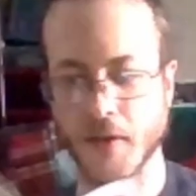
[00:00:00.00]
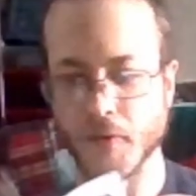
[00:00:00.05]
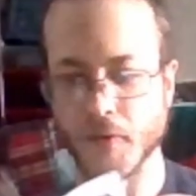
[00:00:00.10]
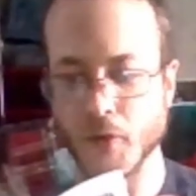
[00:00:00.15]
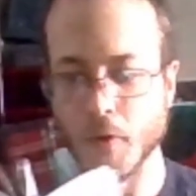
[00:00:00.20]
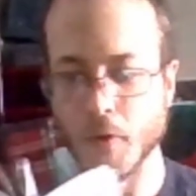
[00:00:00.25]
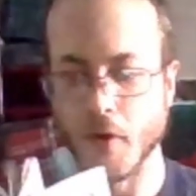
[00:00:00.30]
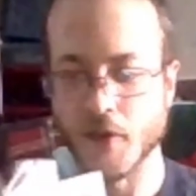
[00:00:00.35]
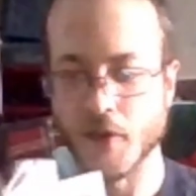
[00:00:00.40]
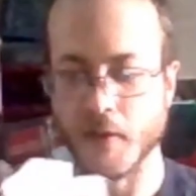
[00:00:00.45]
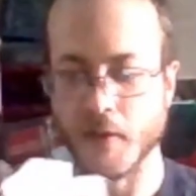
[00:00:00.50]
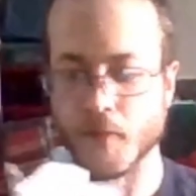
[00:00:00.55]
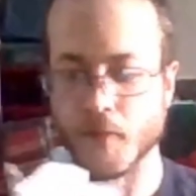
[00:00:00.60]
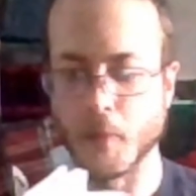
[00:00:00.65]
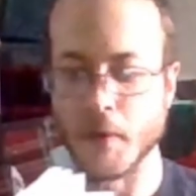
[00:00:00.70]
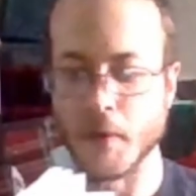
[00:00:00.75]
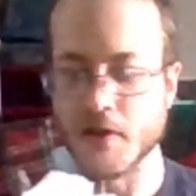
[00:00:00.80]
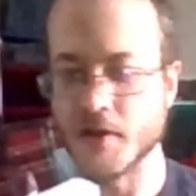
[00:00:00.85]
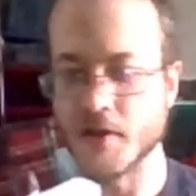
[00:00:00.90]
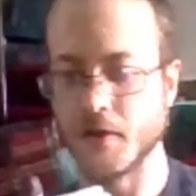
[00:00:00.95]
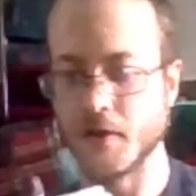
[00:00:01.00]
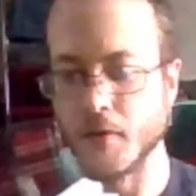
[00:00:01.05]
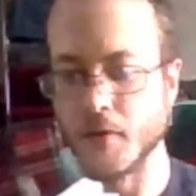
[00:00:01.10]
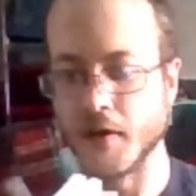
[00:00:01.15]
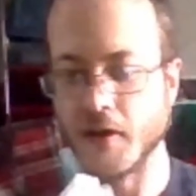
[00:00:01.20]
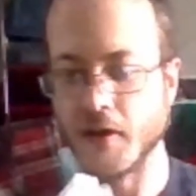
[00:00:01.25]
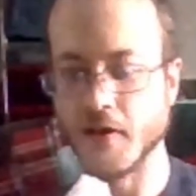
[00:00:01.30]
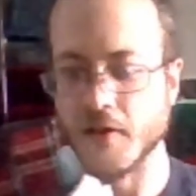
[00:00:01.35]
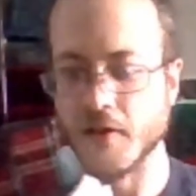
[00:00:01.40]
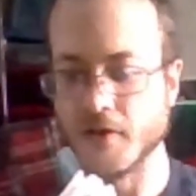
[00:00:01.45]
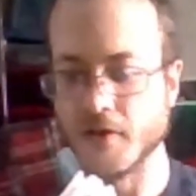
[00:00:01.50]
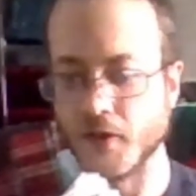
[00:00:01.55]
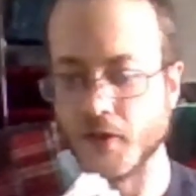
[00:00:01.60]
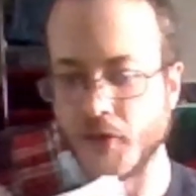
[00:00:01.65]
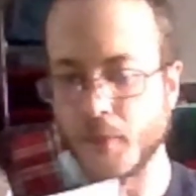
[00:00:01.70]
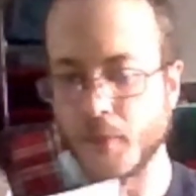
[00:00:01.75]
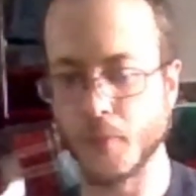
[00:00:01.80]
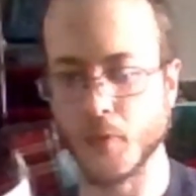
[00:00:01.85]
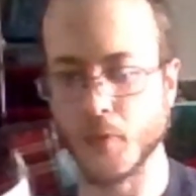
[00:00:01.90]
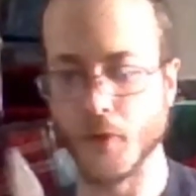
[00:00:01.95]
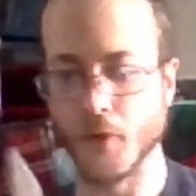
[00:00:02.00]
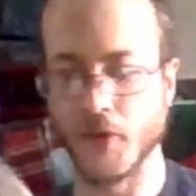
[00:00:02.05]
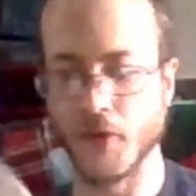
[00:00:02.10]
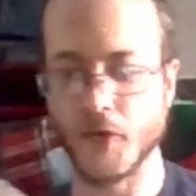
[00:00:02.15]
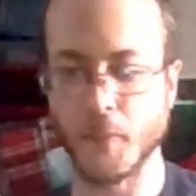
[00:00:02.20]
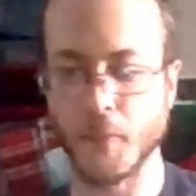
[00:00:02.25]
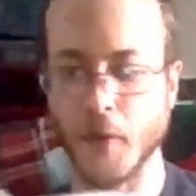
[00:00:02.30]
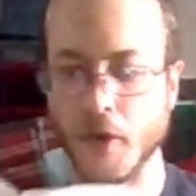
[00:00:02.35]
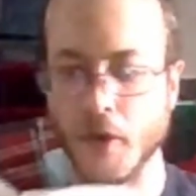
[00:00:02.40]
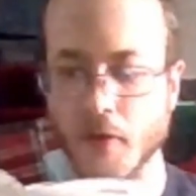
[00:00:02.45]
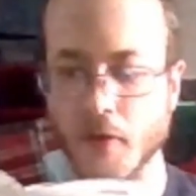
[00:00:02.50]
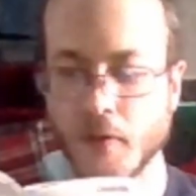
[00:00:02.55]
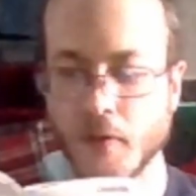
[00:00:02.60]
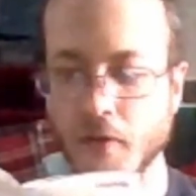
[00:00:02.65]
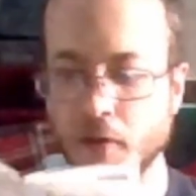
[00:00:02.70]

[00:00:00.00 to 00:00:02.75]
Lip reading: you all the information you need in just really small,